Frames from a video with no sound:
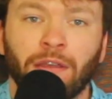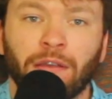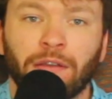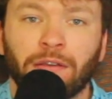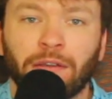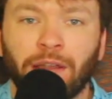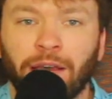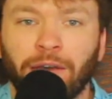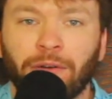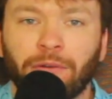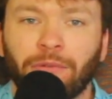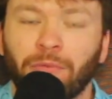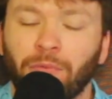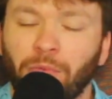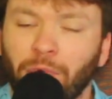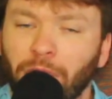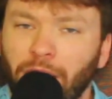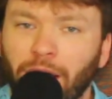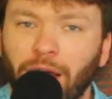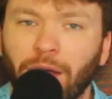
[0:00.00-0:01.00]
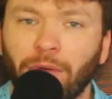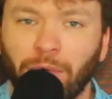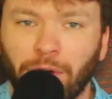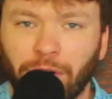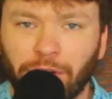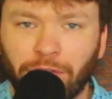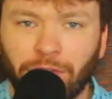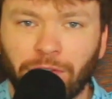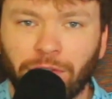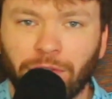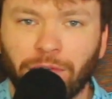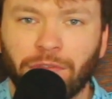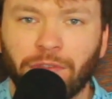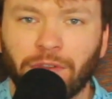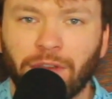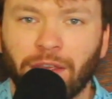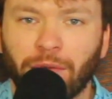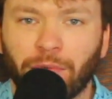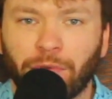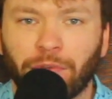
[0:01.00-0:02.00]
Now, what I wanted to do
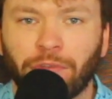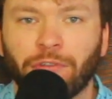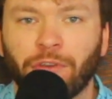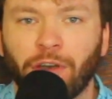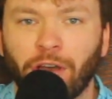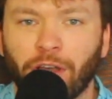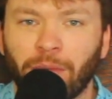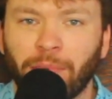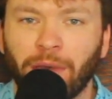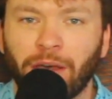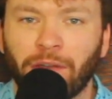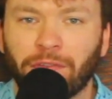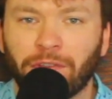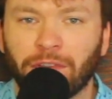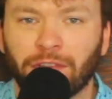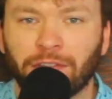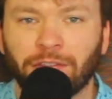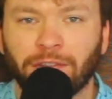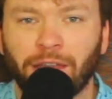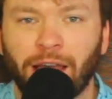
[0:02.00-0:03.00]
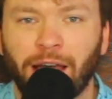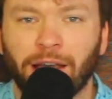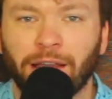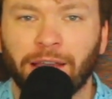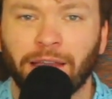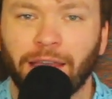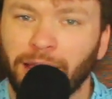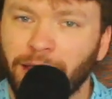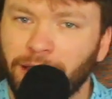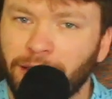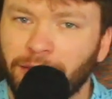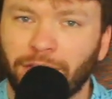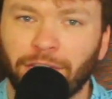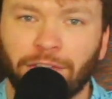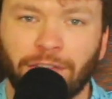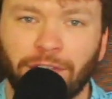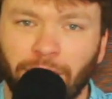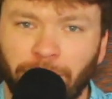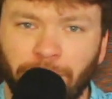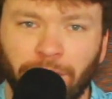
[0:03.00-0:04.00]
today was talk about this stock and
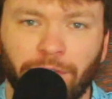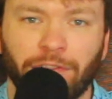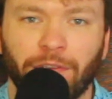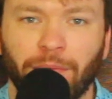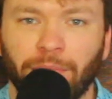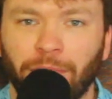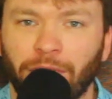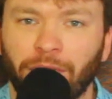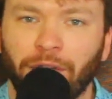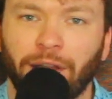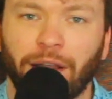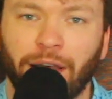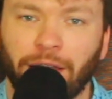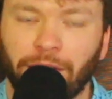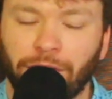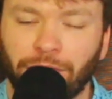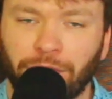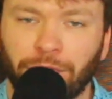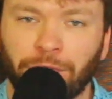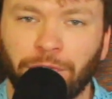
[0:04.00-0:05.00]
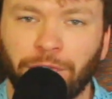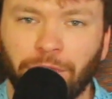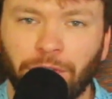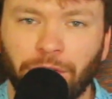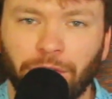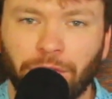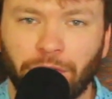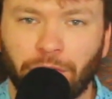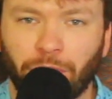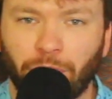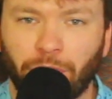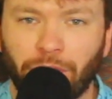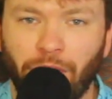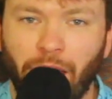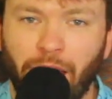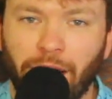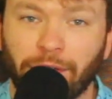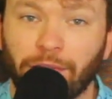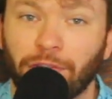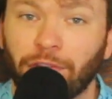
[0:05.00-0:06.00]
see if it's something that I do feel is worth
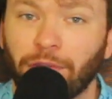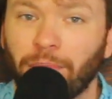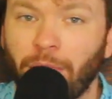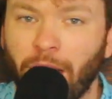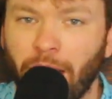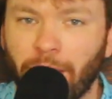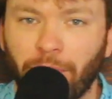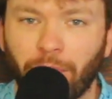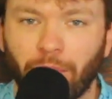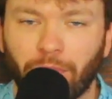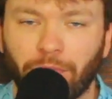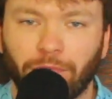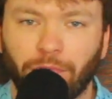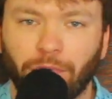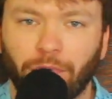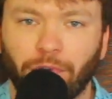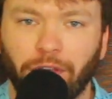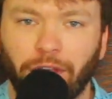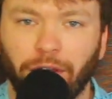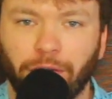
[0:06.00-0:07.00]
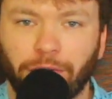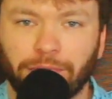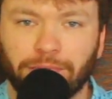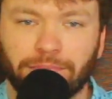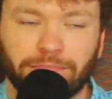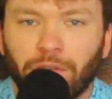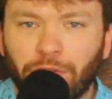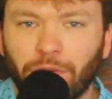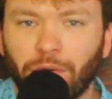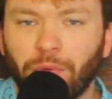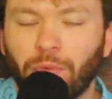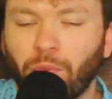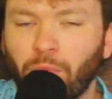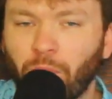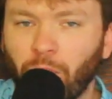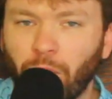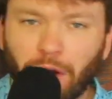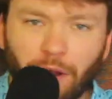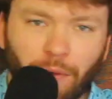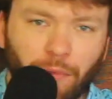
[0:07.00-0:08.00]
adding to my portfolio. So
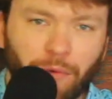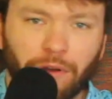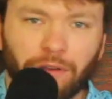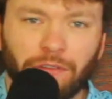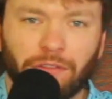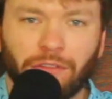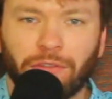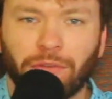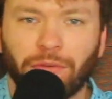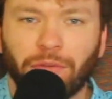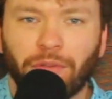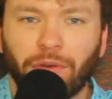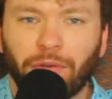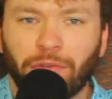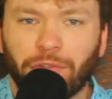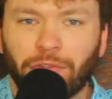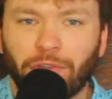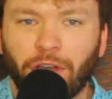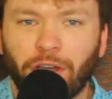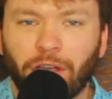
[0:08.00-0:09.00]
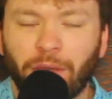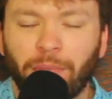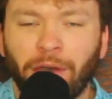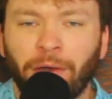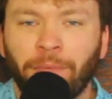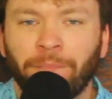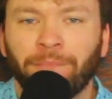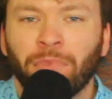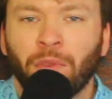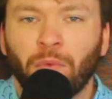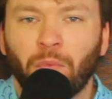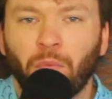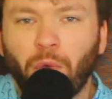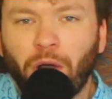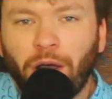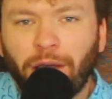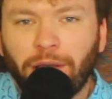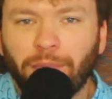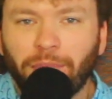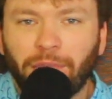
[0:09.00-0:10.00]
what I wanted to do though is talk about
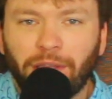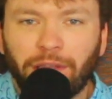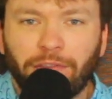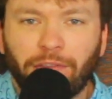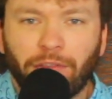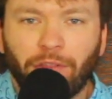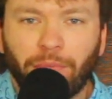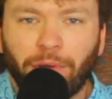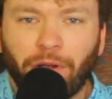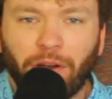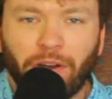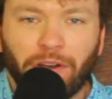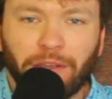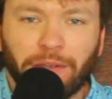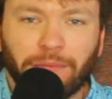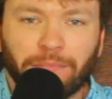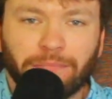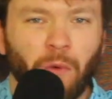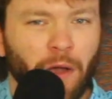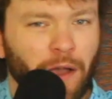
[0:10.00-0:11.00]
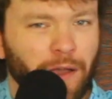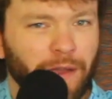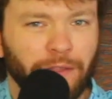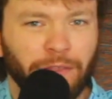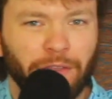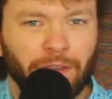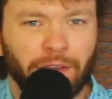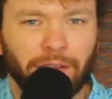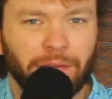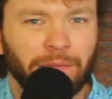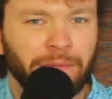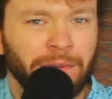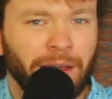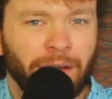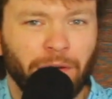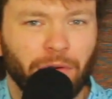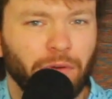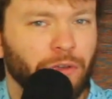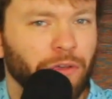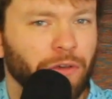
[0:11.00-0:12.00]
why I'm late to the party, why I think
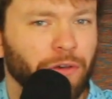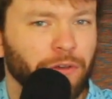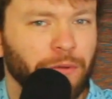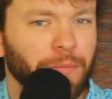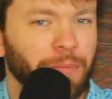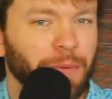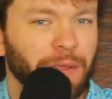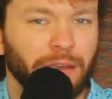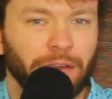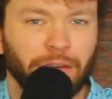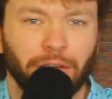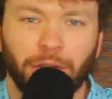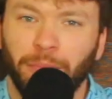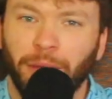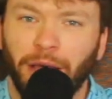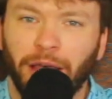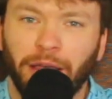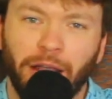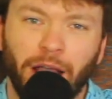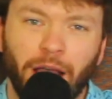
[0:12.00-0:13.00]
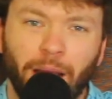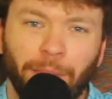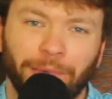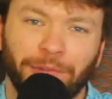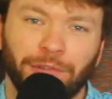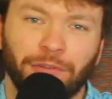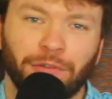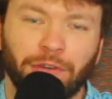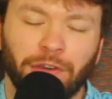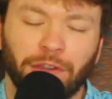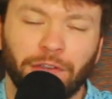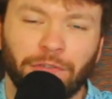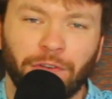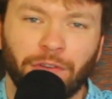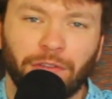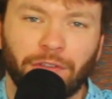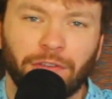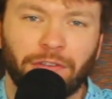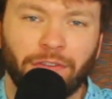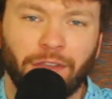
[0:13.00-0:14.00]
now could be a good buying opportunity
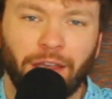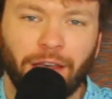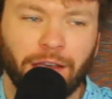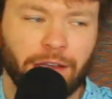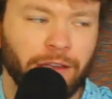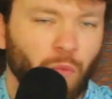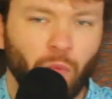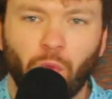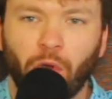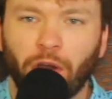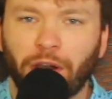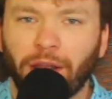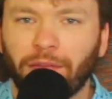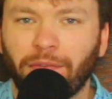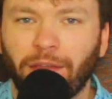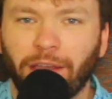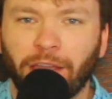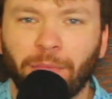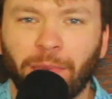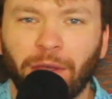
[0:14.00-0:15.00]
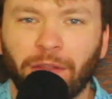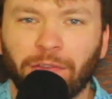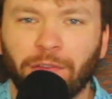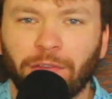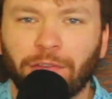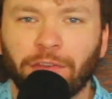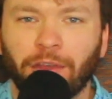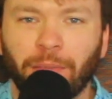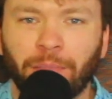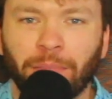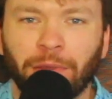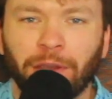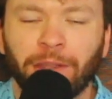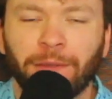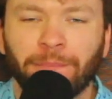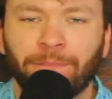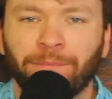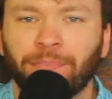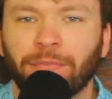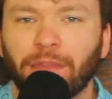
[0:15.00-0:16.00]
for this stock, what I like about this
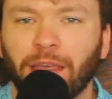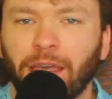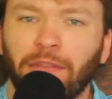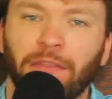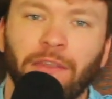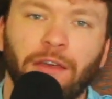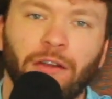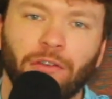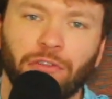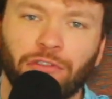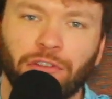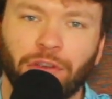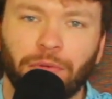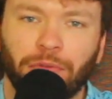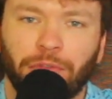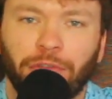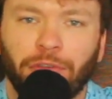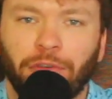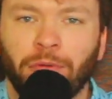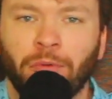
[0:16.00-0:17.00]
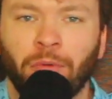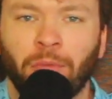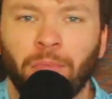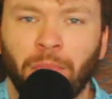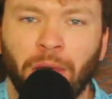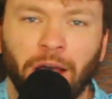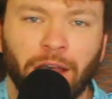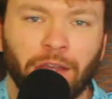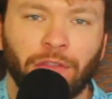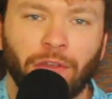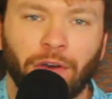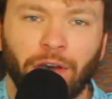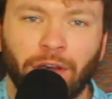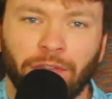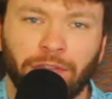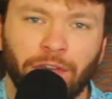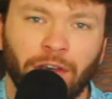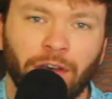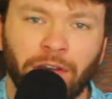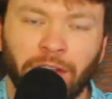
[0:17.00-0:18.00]
company, and then I'll share with you my
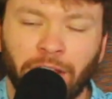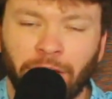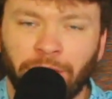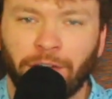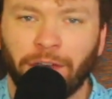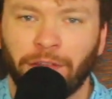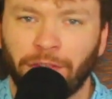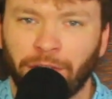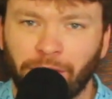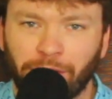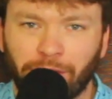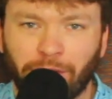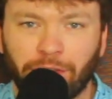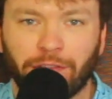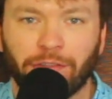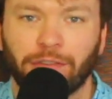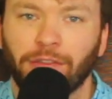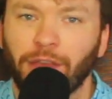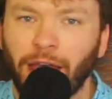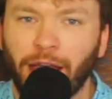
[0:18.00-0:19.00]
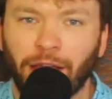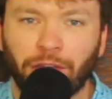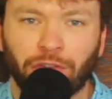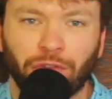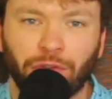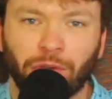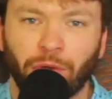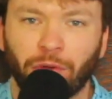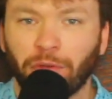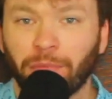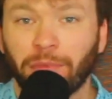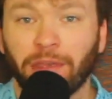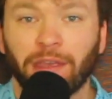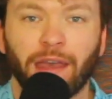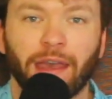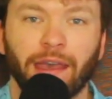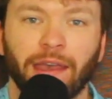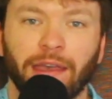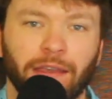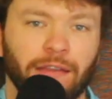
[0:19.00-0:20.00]
thoughts on if I think this is actually going to
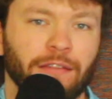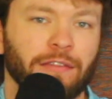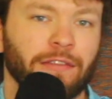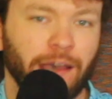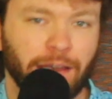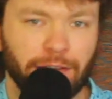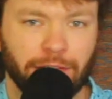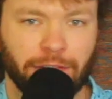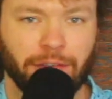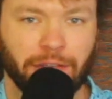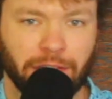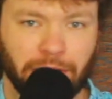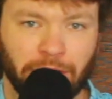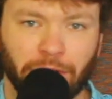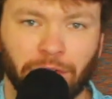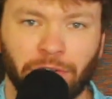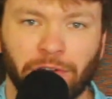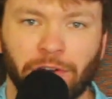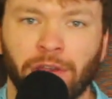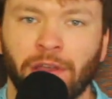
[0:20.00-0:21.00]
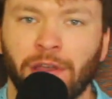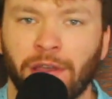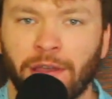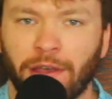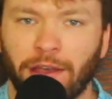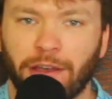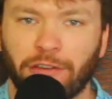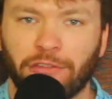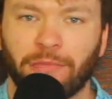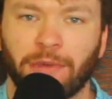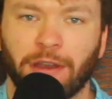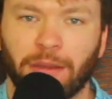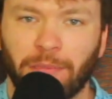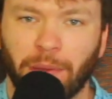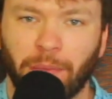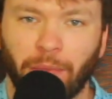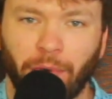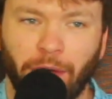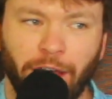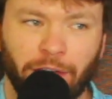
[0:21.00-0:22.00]
be a Tesla killer, as many
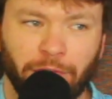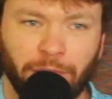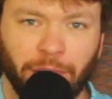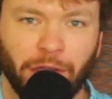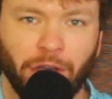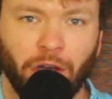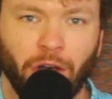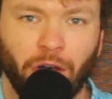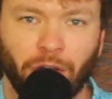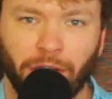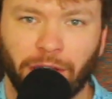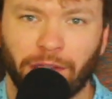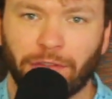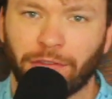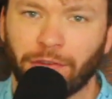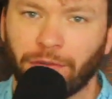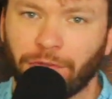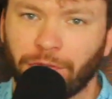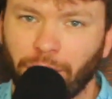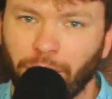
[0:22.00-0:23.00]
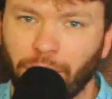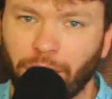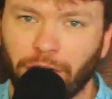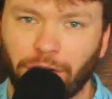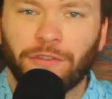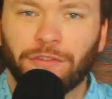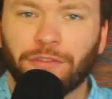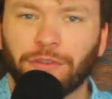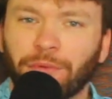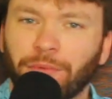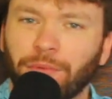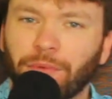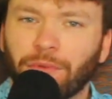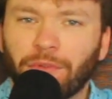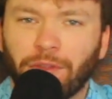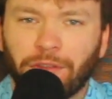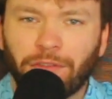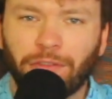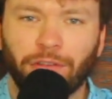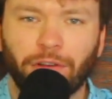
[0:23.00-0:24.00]
people have been calling it so far. So
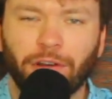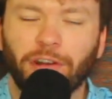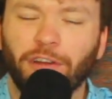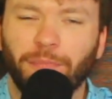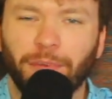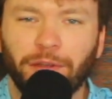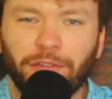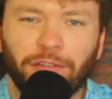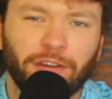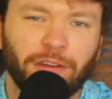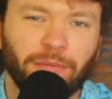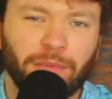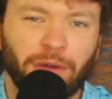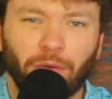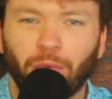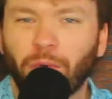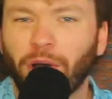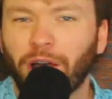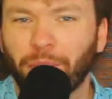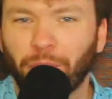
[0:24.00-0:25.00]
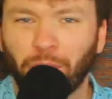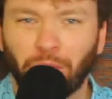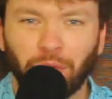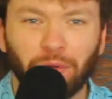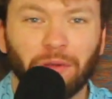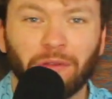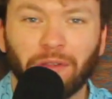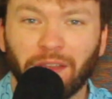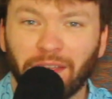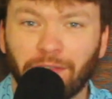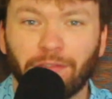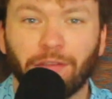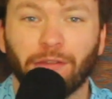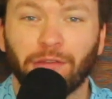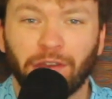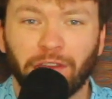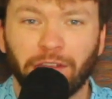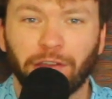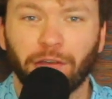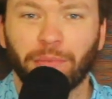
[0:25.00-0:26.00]
let's start off by talking about why I'm a little late to
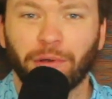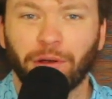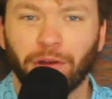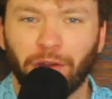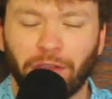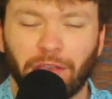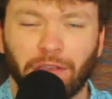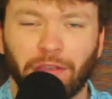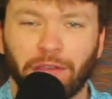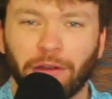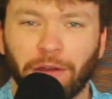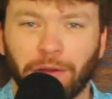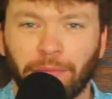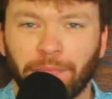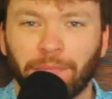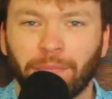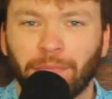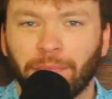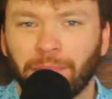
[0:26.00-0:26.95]
the Nio party here.